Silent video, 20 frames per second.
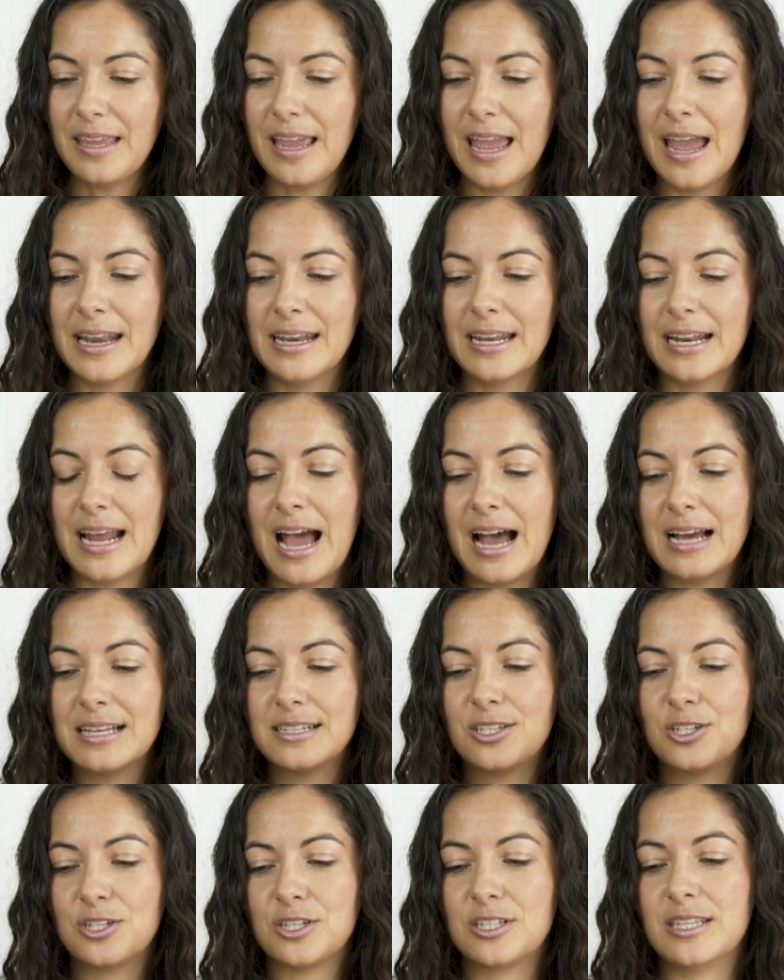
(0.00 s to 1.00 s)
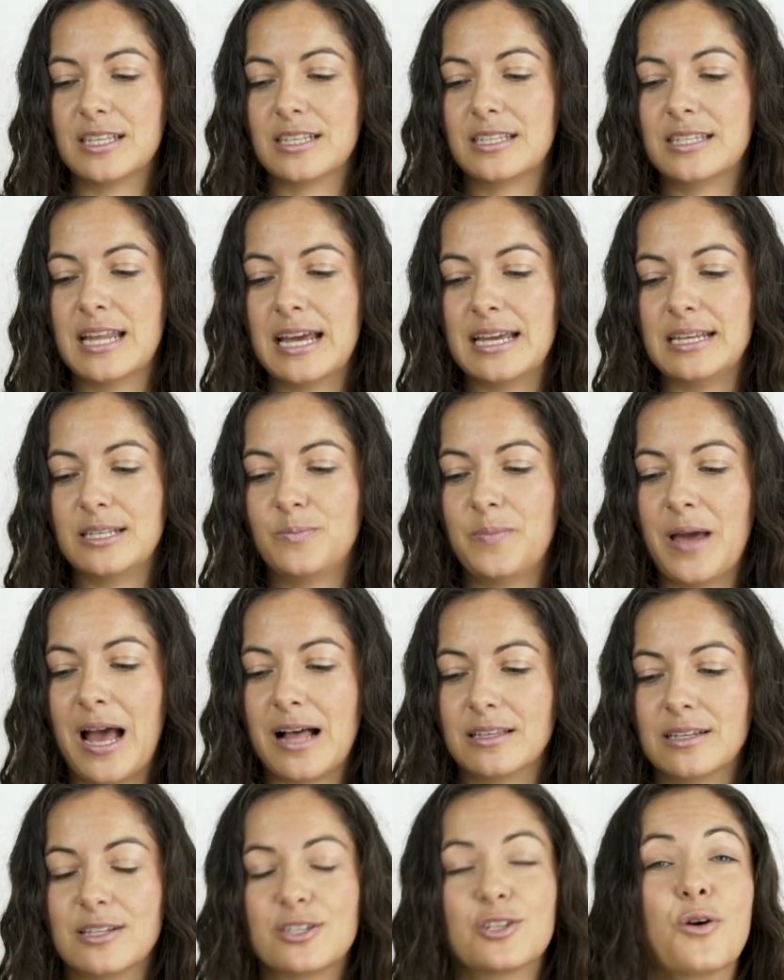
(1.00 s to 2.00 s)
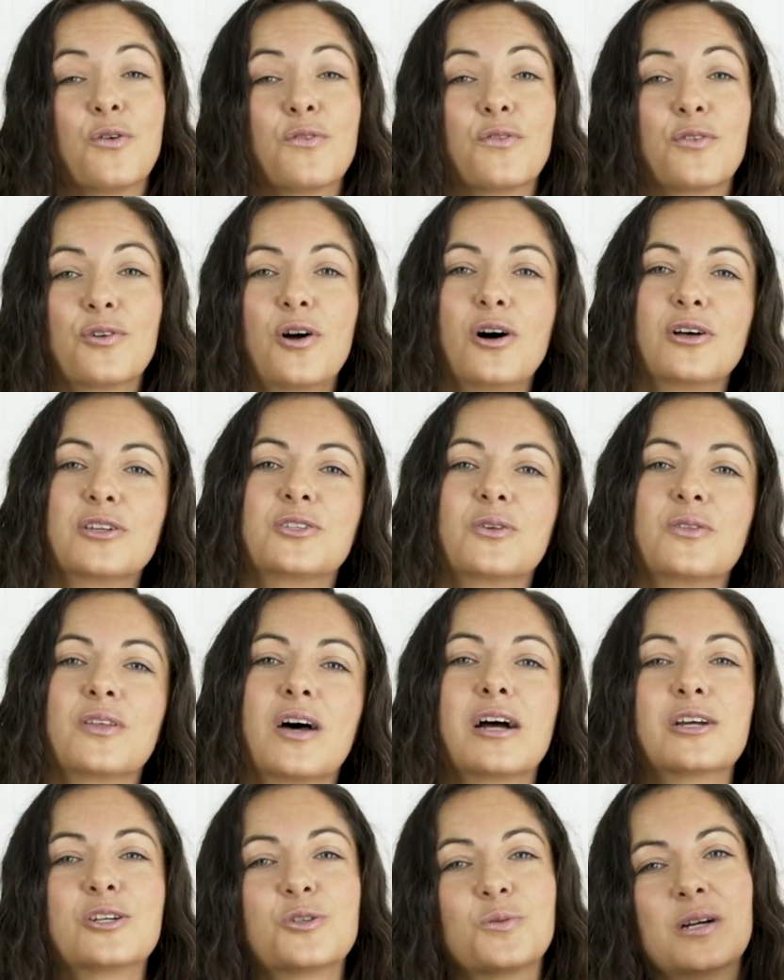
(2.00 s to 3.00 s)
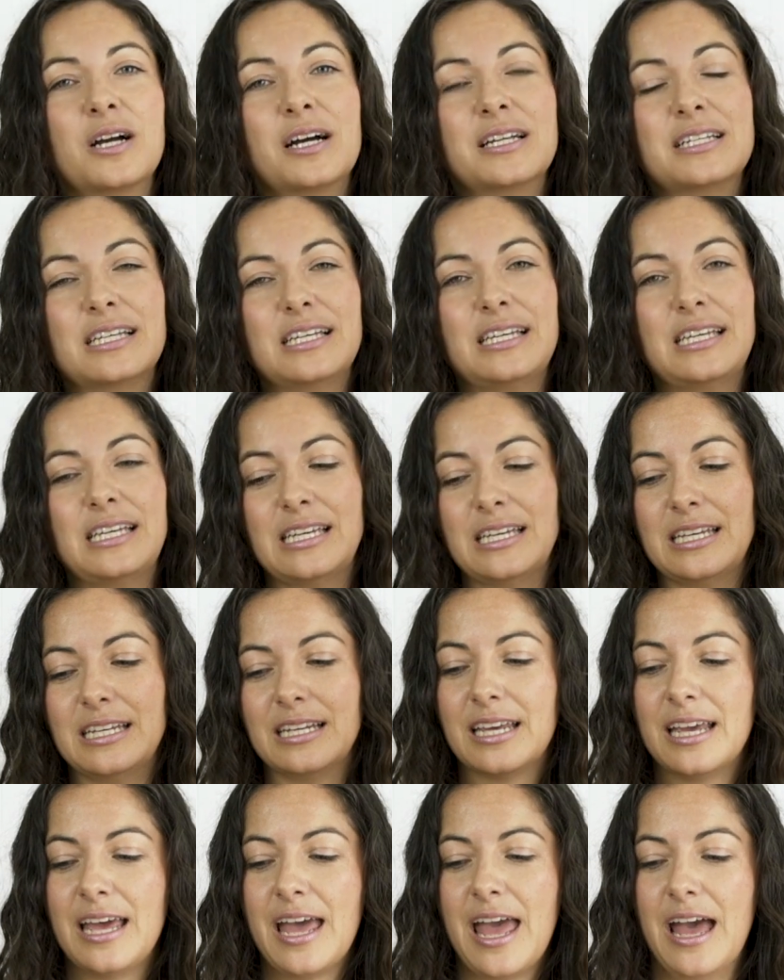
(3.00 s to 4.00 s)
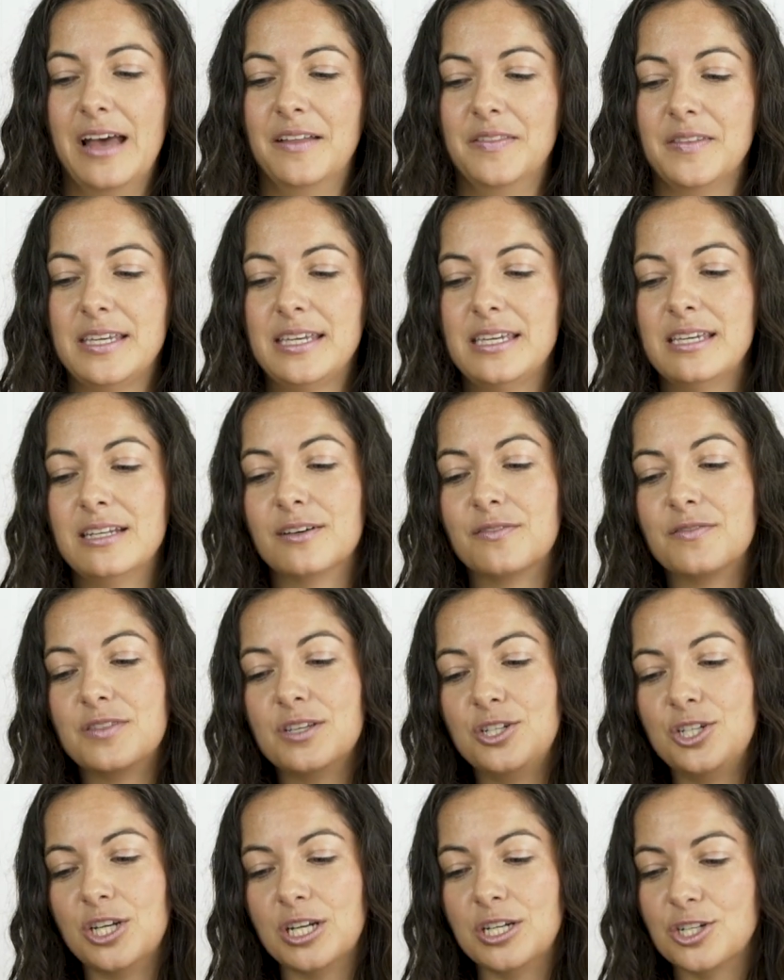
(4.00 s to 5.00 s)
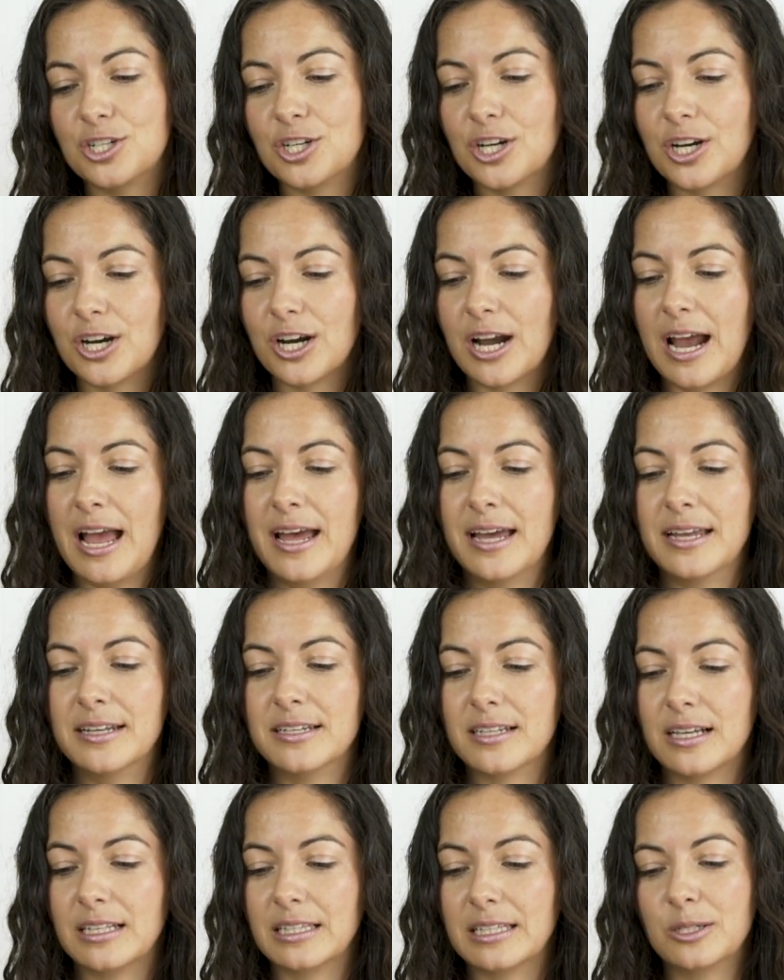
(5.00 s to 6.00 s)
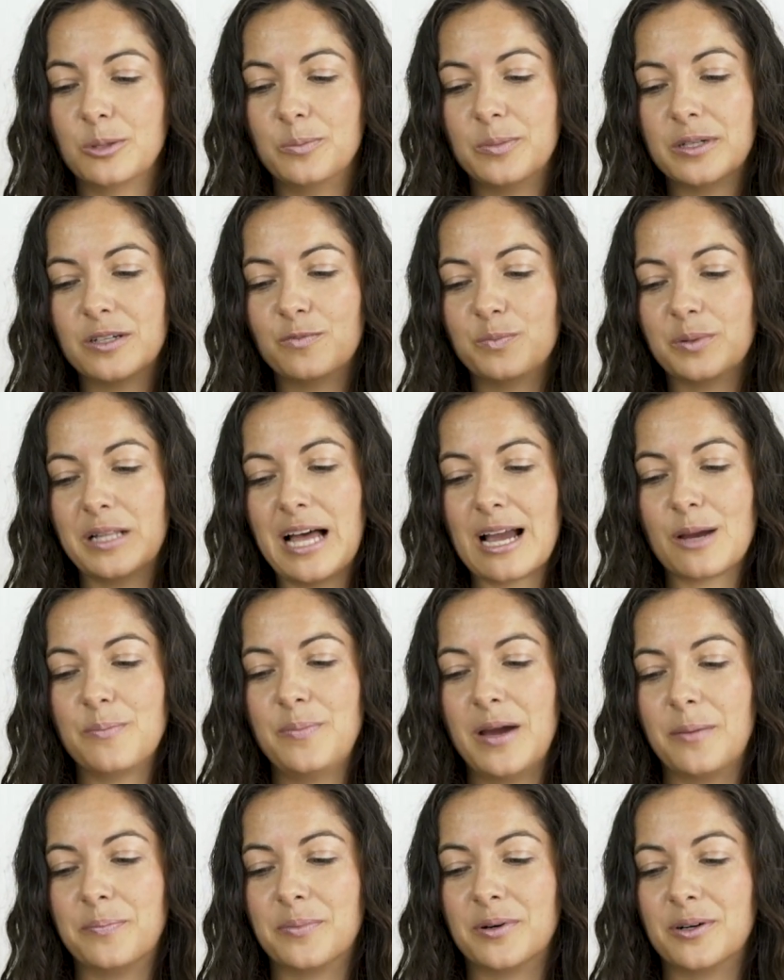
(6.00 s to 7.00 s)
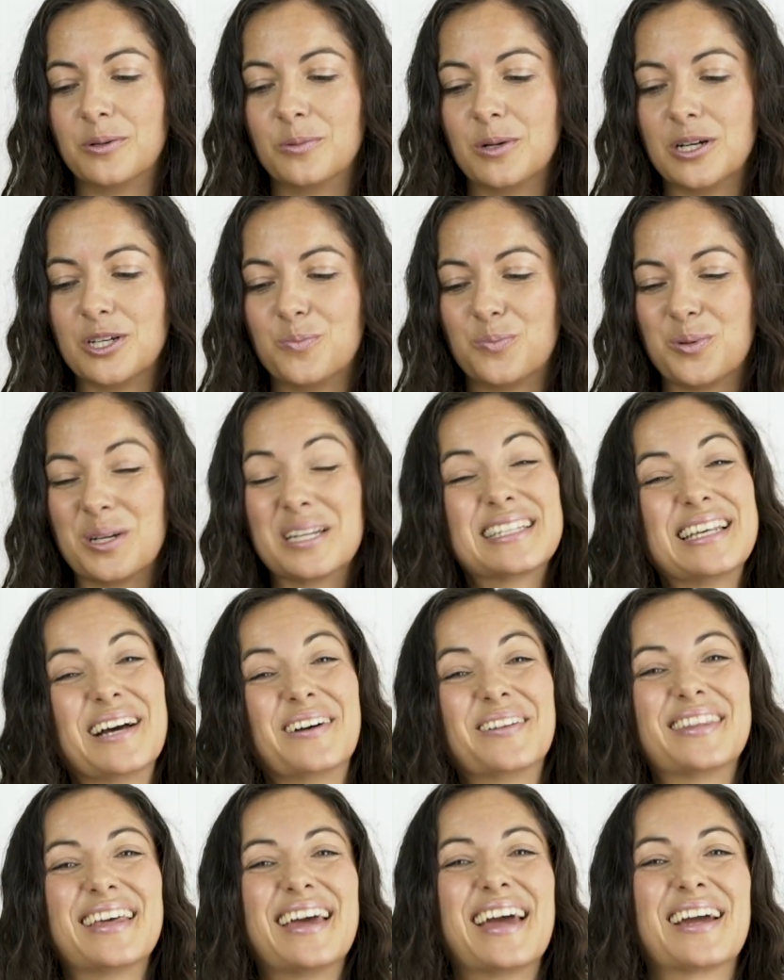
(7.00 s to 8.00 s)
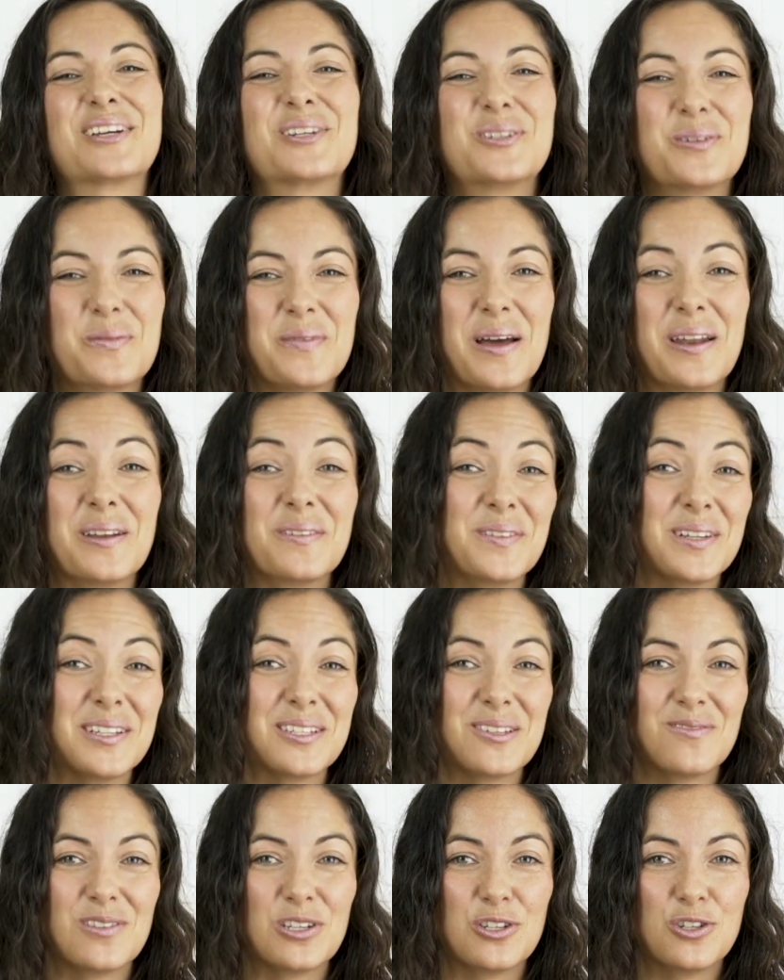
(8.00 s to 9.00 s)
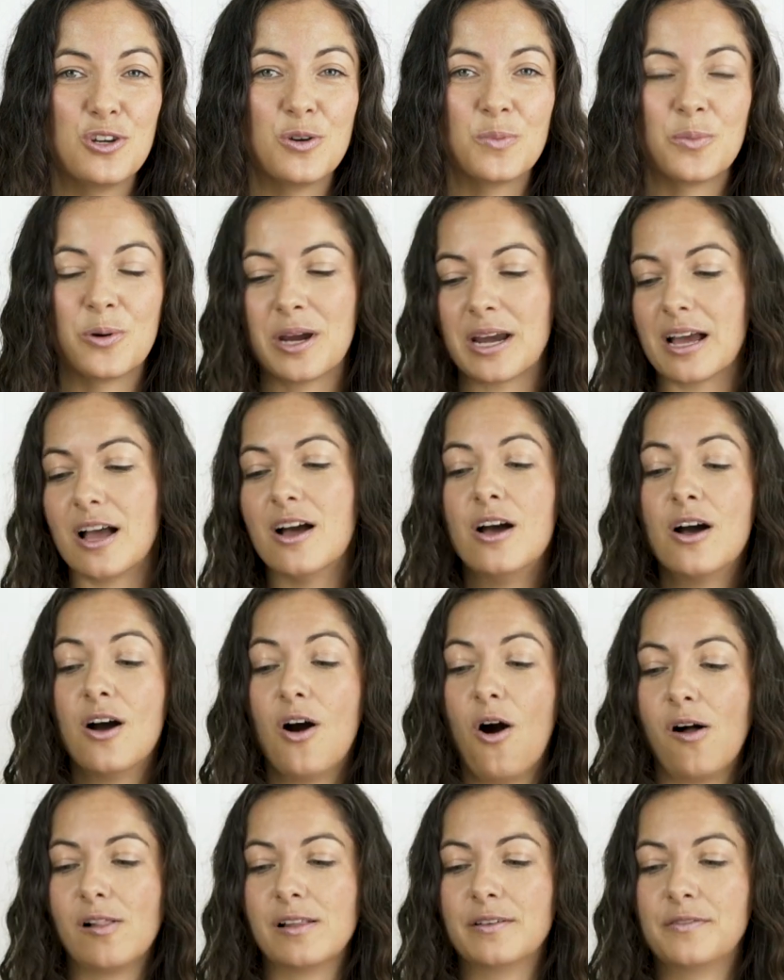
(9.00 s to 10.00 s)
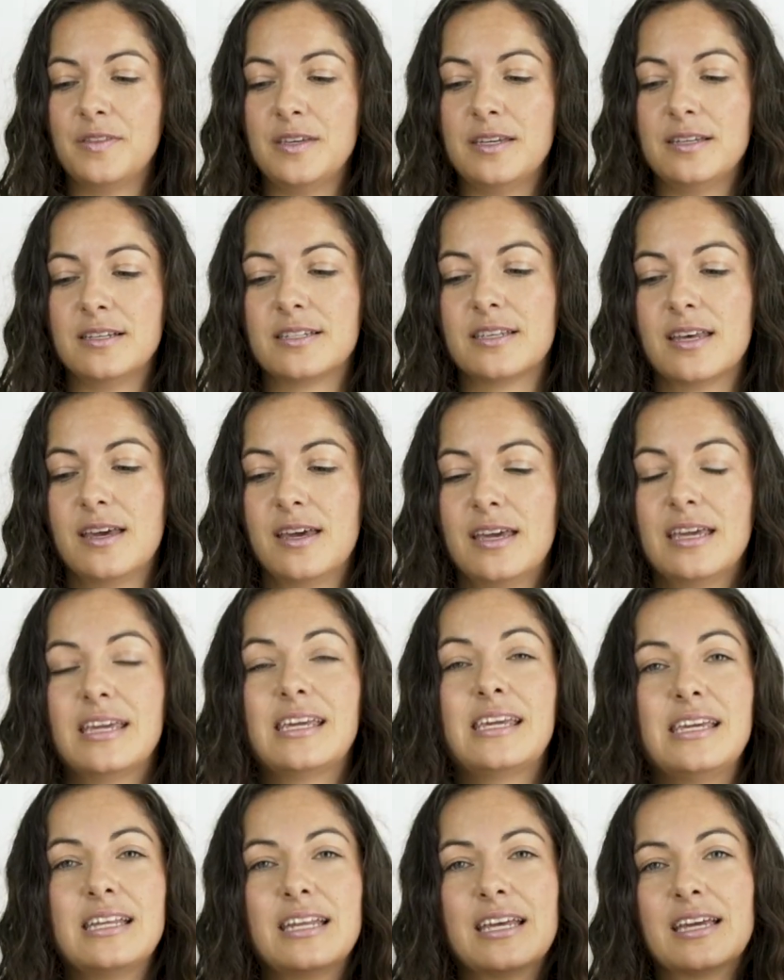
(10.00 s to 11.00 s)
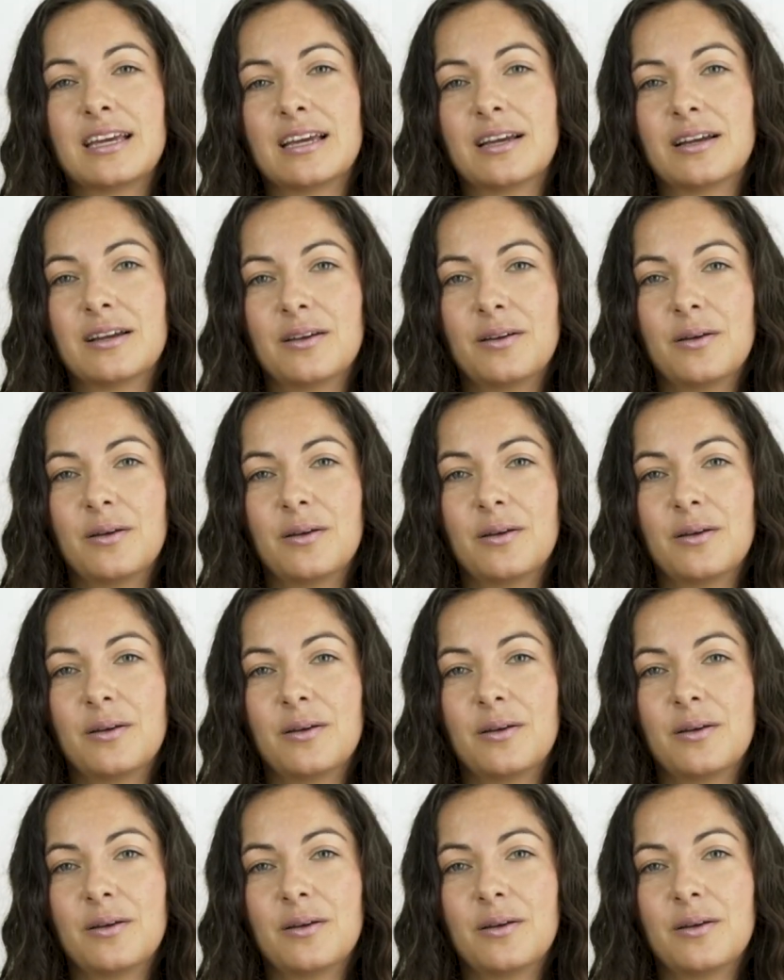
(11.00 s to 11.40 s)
and it has just this nice balance overall. So the ashwagandha heat and the heat of the ginger and a little bit of black pepper, which brings out the extra benefits of the turmeric, all of these heating